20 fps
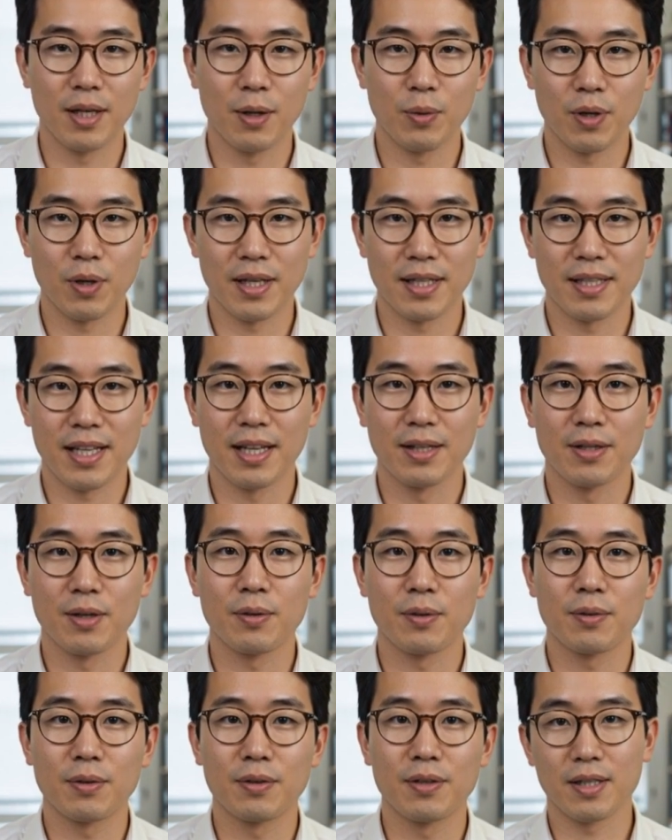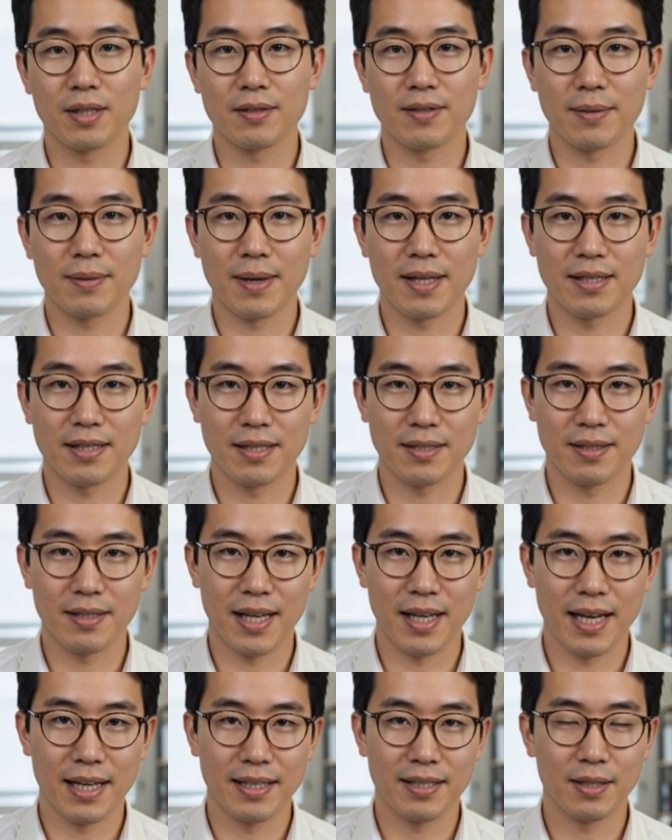working exomoon survey
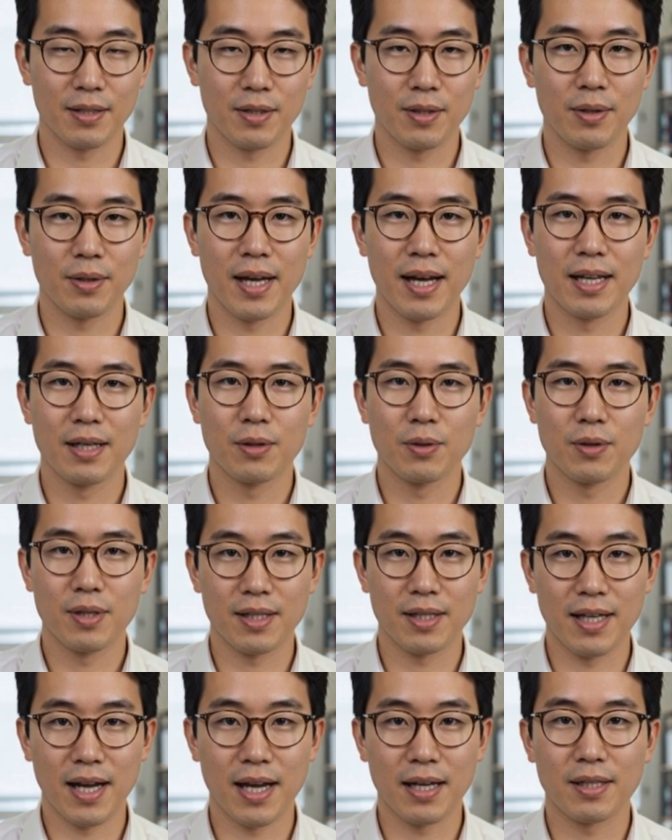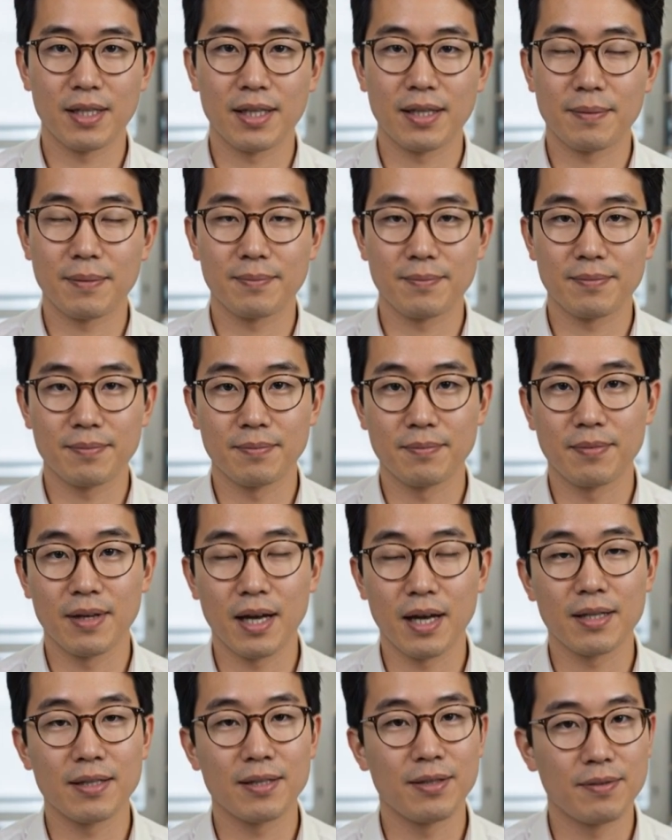method adds a new category entirely.
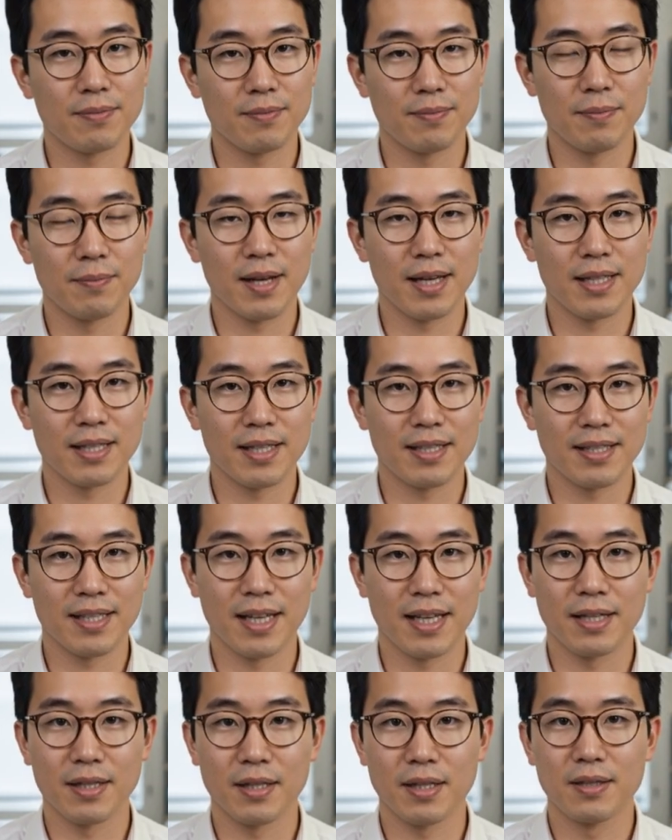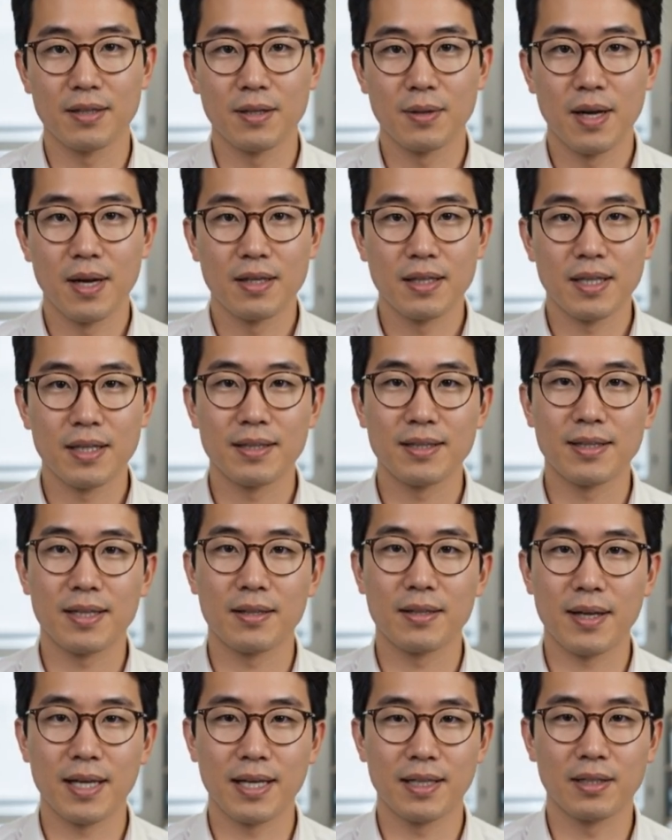Not find a second Earth around a
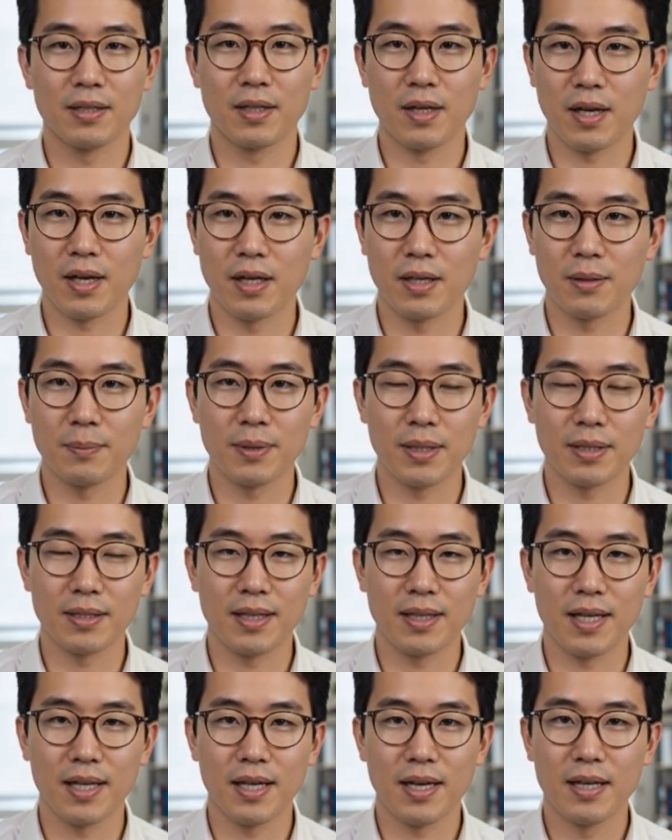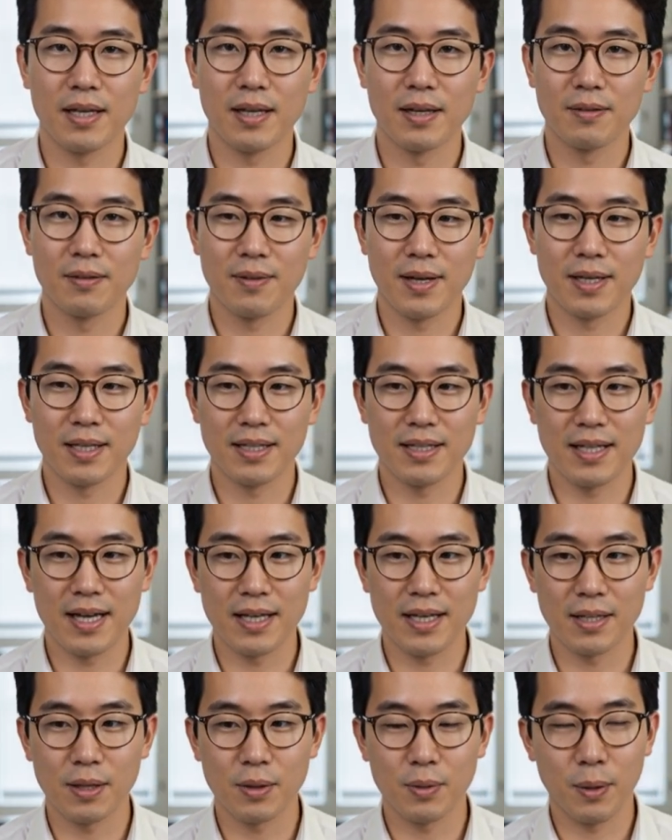sun-like star, but find a
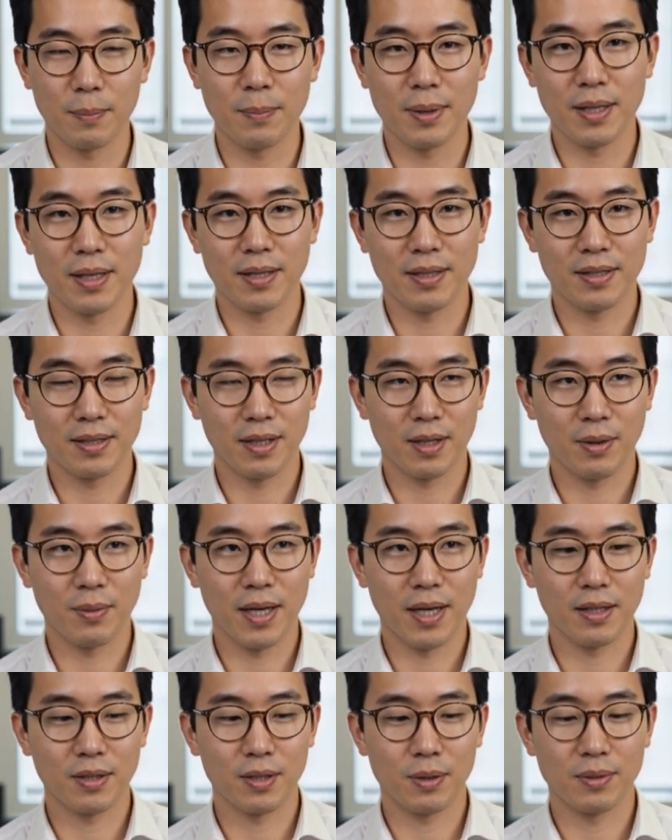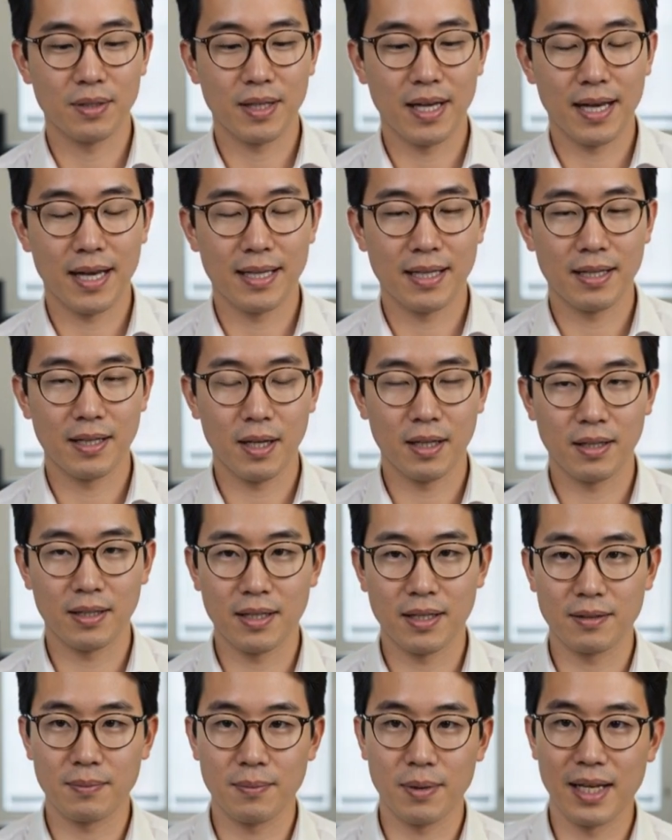second Europa around almost any large
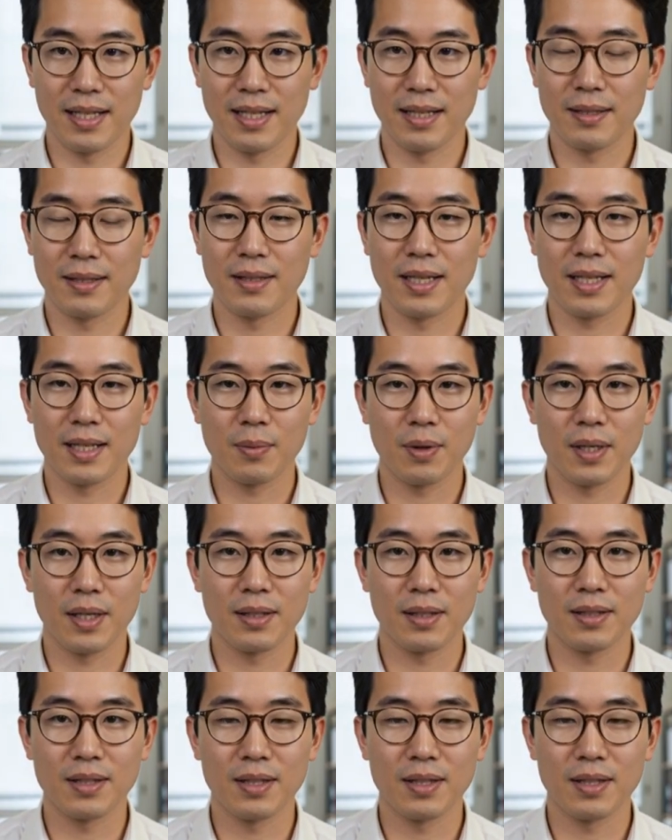enough planet, anywhere.